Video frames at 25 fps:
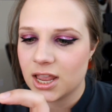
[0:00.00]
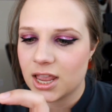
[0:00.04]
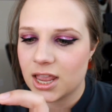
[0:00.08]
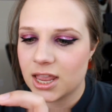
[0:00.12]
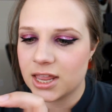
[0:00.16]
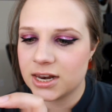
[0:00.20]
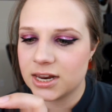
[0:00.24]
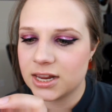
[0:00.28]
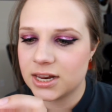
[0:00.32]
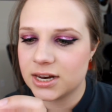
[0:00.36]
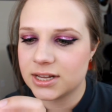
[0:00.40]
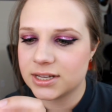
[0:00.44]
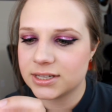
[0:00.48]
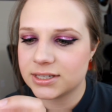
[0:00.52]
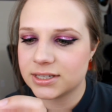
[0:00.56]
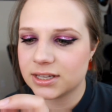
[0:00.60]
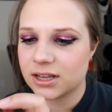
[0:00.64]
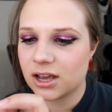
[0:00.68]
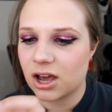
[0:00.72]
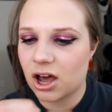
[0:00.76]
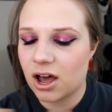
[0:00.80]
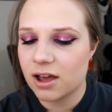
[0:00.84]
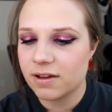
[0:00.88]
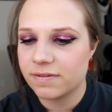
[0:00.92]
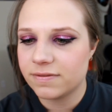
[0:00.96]
And it is
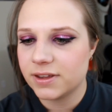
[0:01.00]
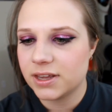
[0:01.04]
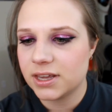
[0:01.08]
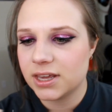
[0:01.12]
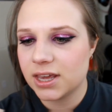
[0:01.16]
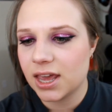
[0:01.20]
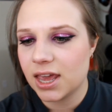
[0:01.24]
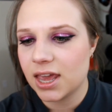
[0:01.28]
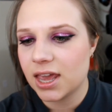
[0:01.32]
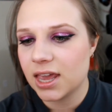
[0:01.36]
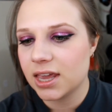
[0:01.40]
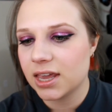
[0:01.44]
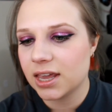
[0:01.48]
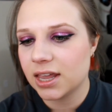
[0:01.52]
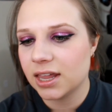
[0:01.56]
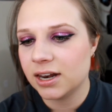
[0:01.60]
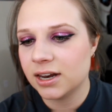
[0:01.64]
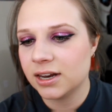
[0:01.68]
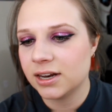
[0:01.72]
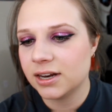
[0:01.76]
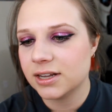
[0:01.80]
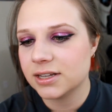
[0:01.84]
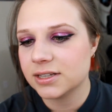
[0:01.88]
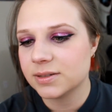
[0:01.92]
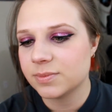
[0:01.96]
Coffee Cake and
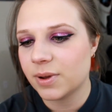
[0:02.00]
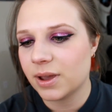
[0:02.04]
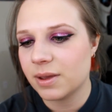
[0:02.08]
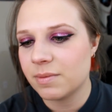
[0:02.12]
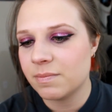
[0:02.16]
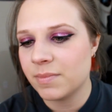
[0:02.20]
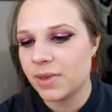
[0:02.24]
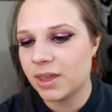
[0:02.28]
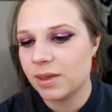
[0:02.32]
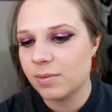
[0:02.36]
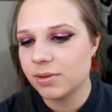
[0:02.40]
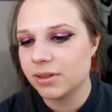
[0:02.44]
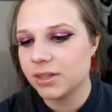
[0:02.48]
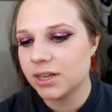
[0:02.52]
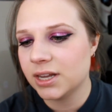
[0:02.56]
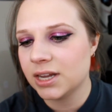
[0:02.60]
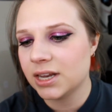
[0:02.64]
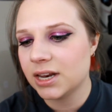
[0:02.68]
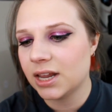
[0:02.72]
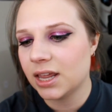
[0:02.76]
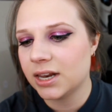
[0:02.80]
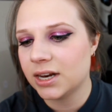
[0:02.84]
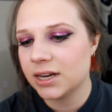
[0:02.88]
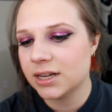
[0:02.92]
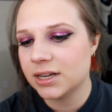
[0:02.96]
it is by
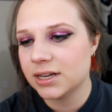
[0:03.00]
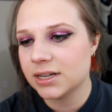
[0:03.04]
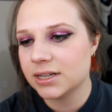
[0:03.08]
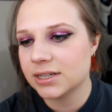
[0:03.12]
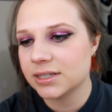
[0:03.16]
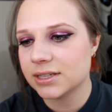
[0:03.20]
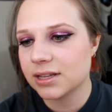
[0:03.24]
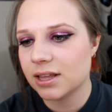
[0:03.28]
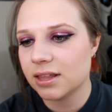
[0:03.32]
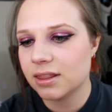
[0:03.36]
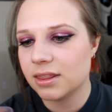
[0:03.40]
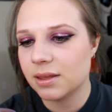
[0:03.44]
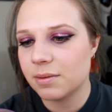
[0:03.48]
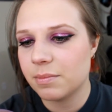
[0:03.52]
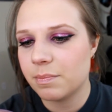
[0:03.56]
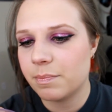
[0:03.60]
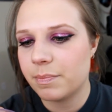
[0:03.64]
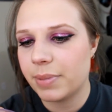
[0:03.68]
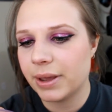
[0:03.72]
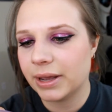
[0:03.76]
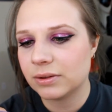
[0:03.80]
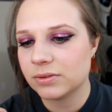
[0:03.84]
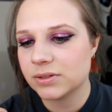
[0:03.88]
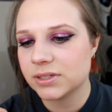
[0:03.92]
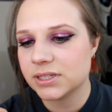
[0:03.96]
Maybelline and it is the
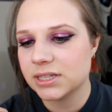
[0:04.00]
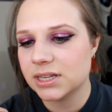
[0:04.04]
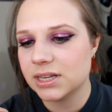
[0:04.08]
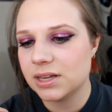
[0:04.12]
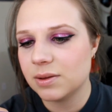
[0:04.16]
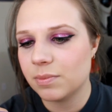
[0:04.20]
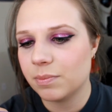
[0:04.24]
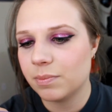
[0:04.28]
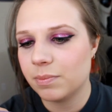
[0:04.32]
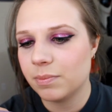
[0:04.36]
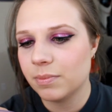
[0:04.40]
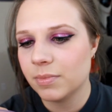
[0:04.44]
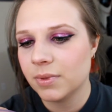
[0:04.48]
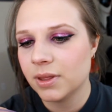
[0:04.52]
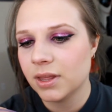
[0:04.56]
Bouncy